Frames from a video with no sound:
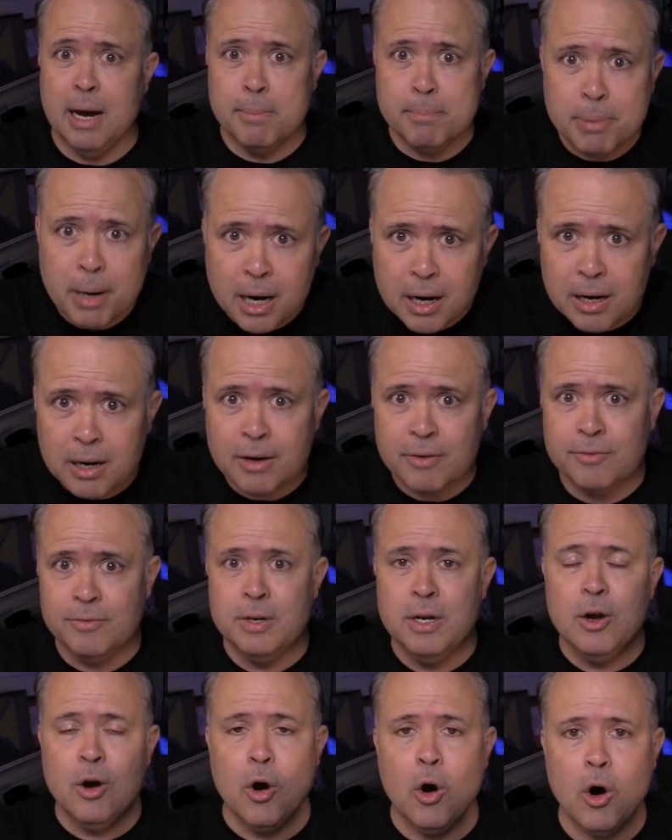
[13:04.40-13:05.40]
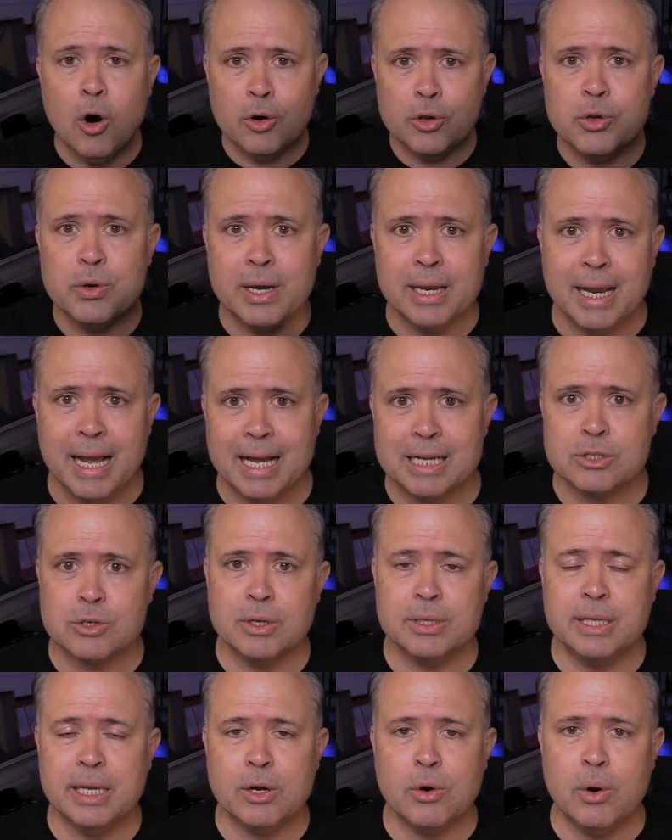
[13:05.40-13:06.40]
above all you can ask
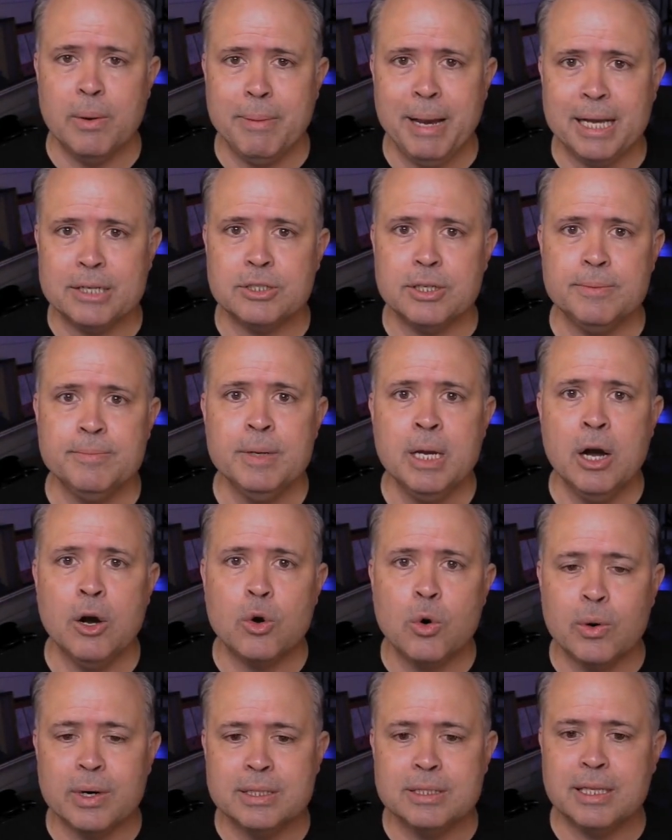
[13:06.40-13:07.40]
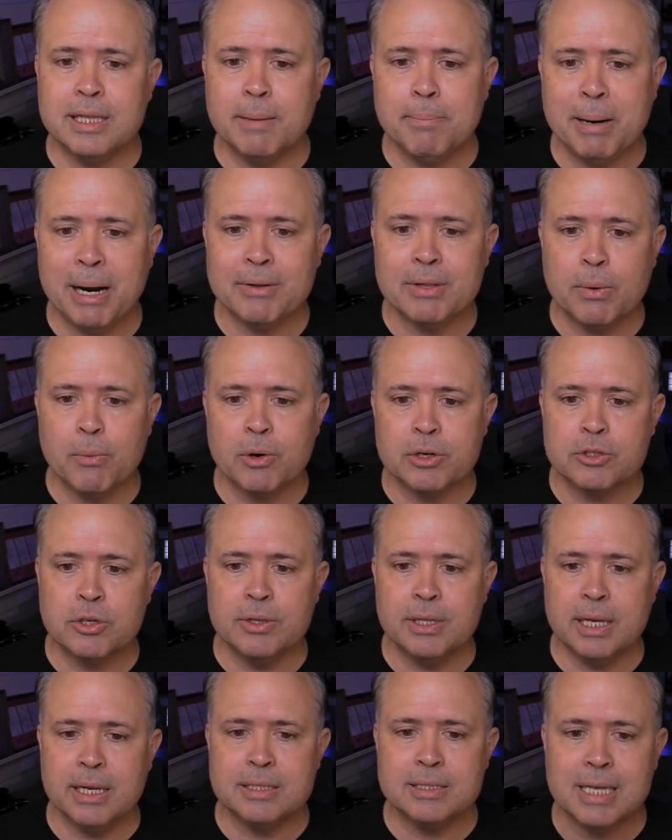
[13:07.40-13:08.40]
or think or imagine, according to the power that works
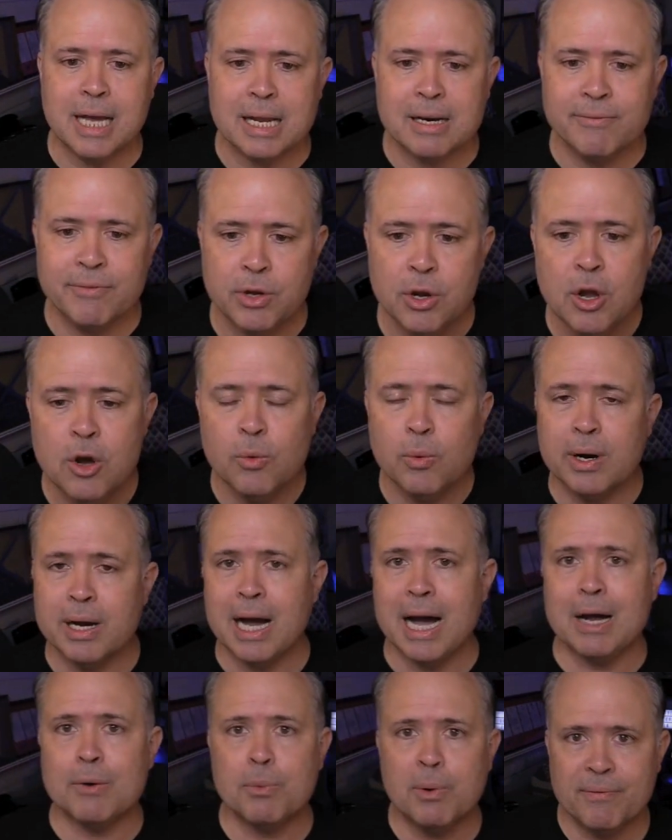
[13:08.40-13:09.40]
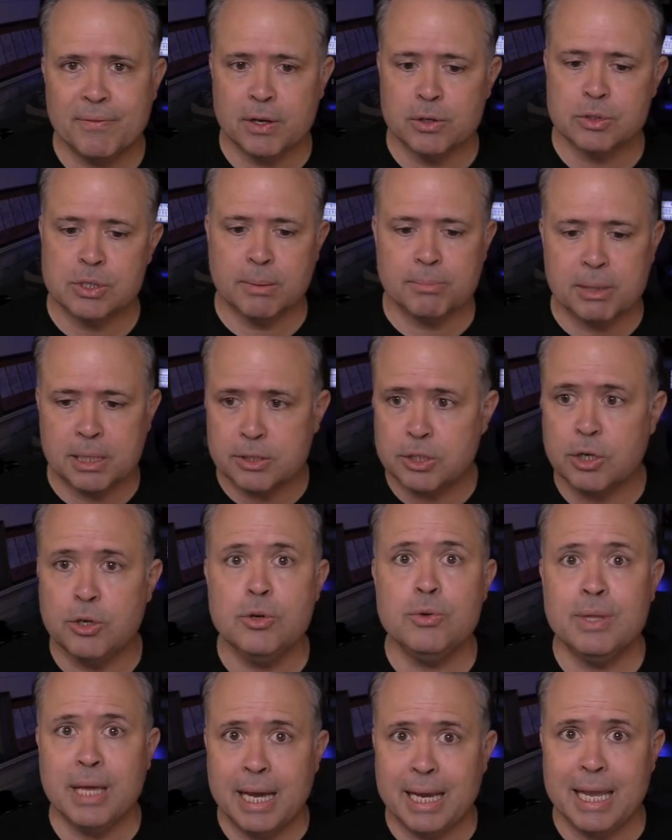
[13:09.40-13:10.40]
on the inside of you. When God reveals something to
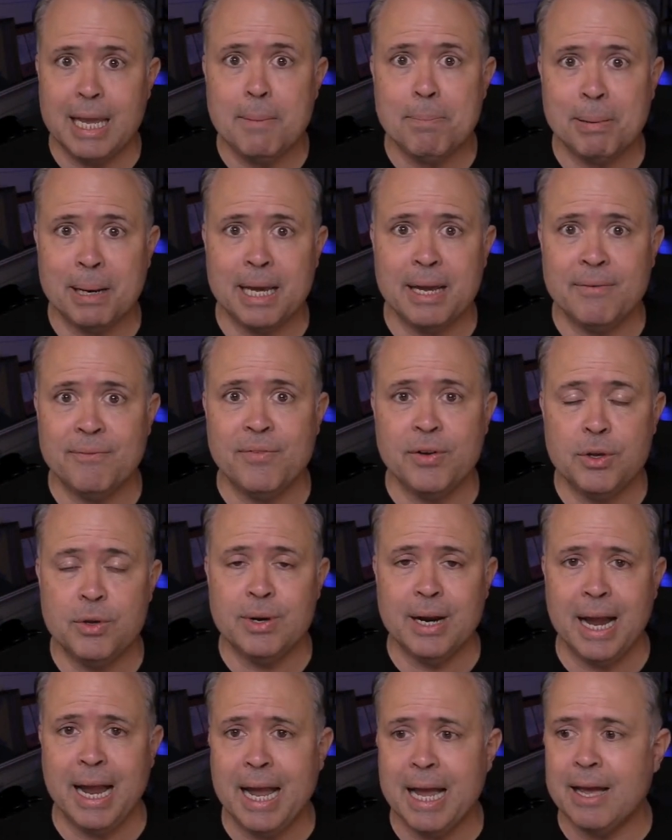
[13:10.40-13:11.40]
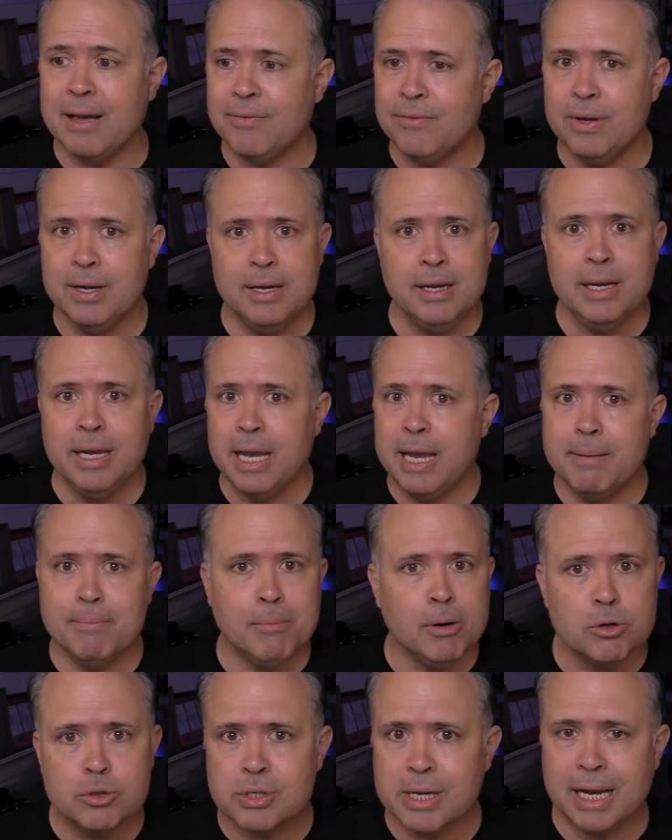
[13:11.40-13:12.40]
you that He planned for you to have, in
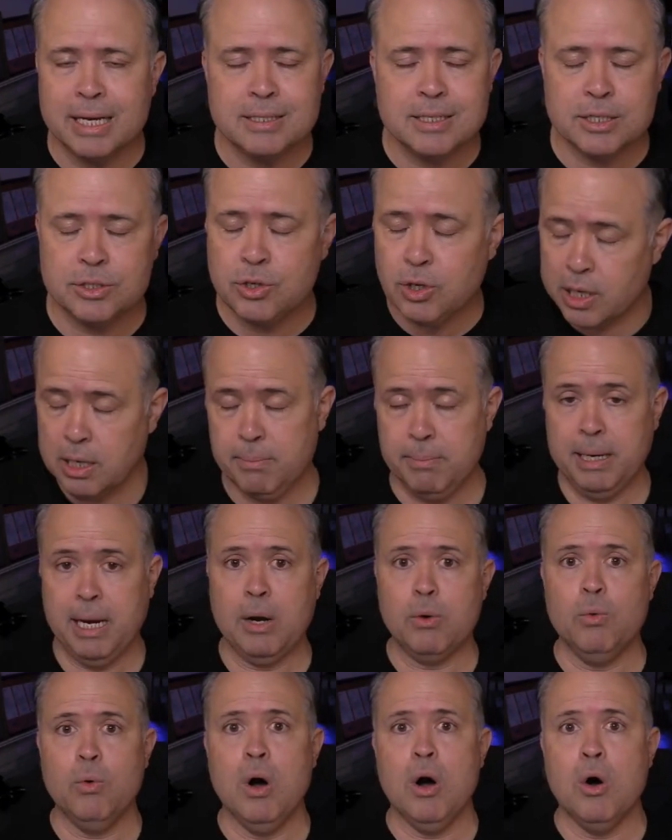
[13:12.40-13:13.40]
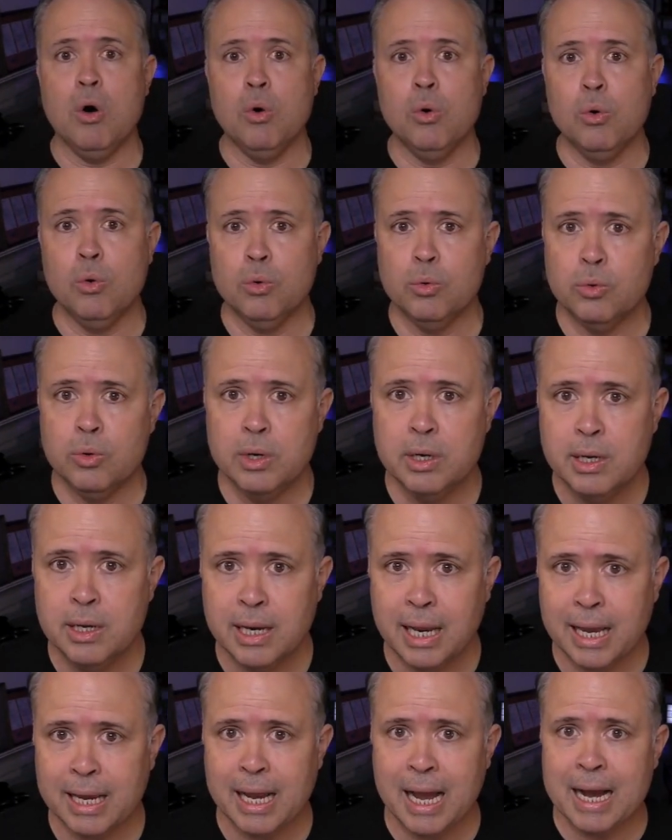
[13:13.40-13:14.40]
most cases, you're going to be like, whoa,
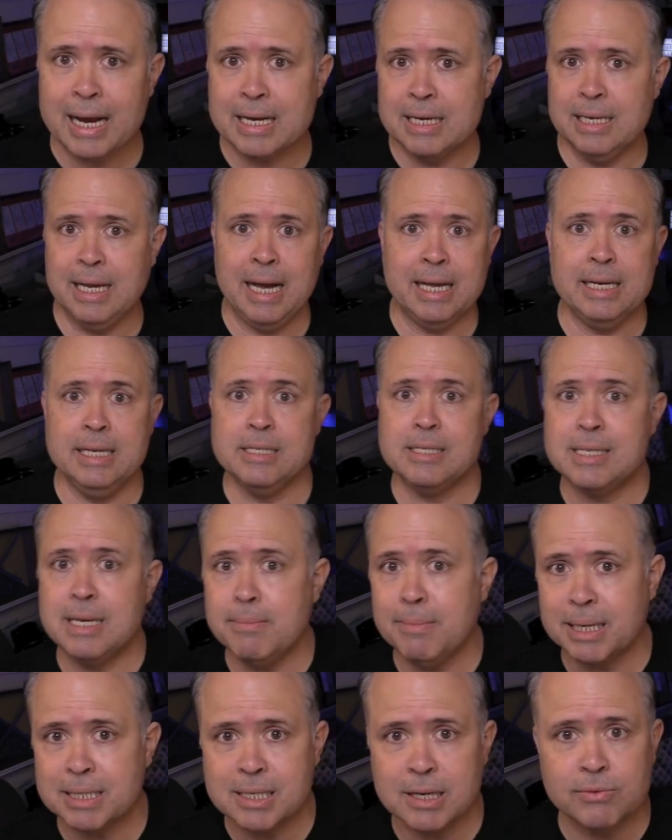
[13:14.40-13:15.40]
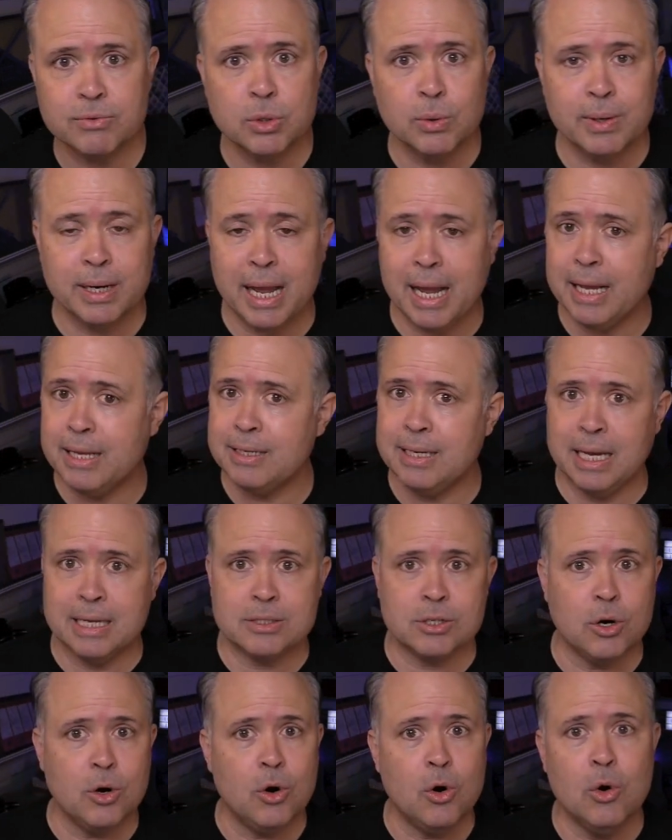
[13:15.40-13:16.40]
like I could I didn't see myself doing that.
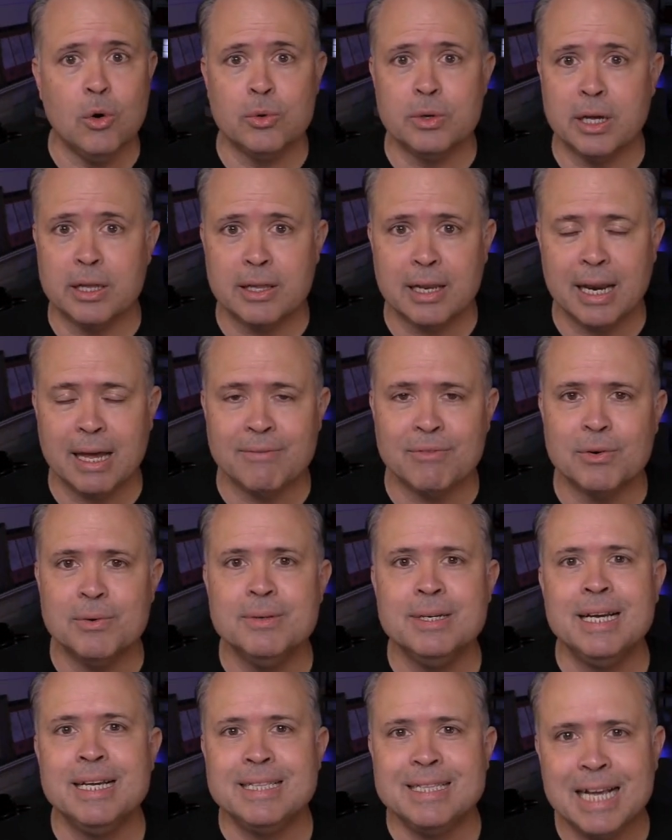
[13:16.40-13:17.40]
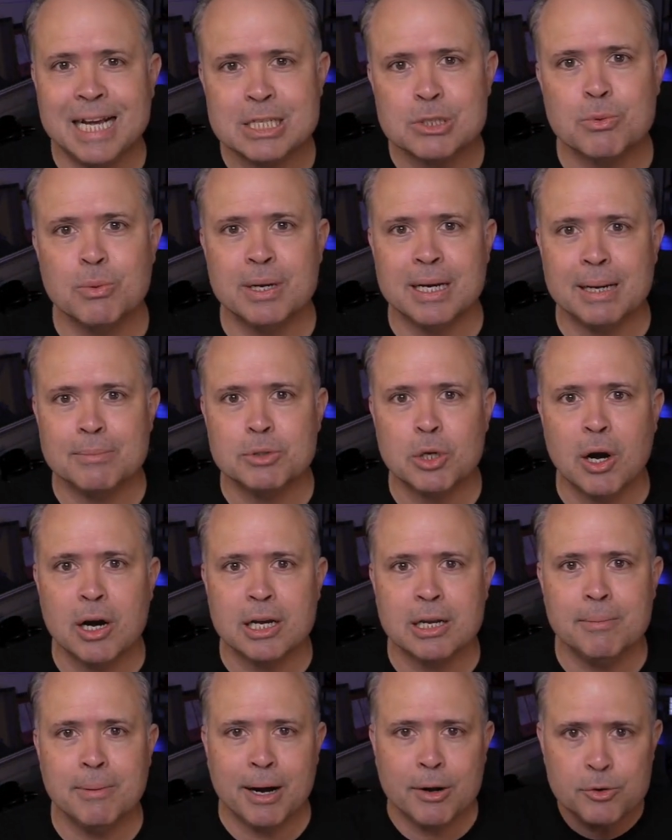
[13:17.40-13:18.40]
That's a whole nother level. That's what I'm
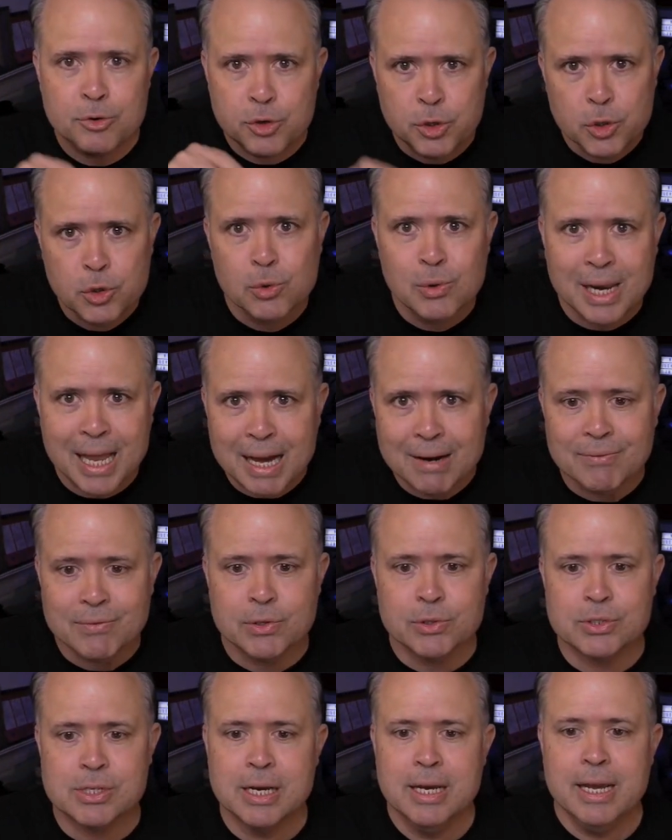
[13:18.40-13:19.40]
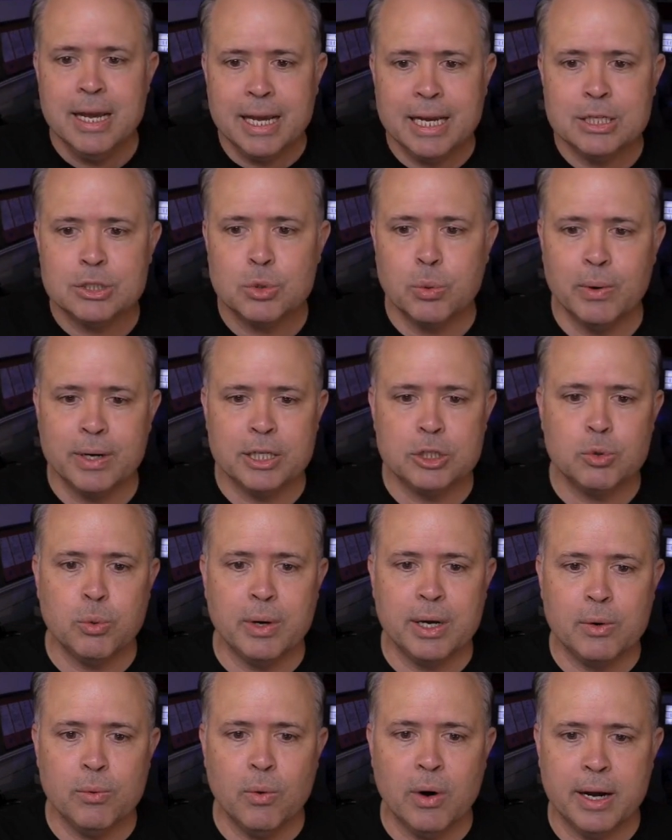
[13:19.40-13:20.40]
talking about. New levels in
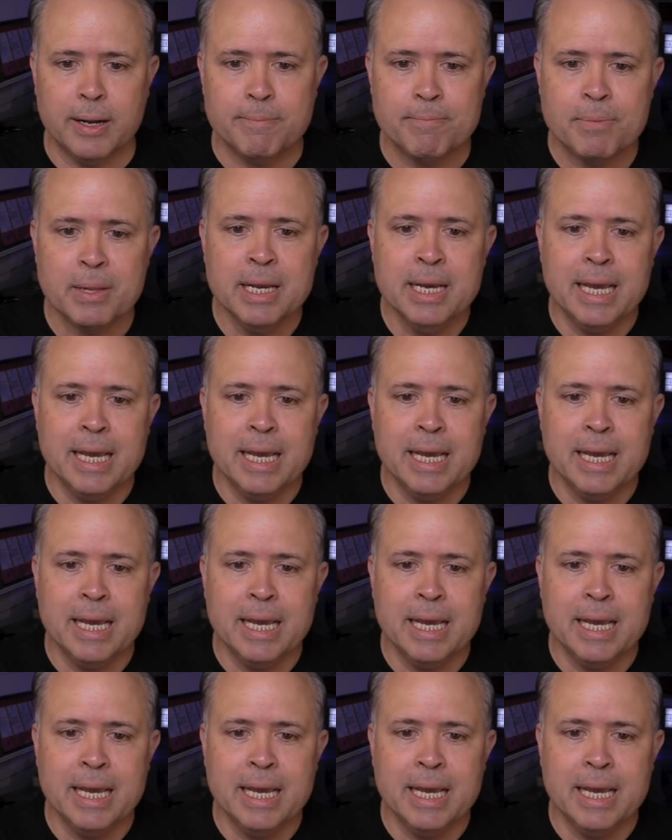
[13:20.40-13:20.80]
2021.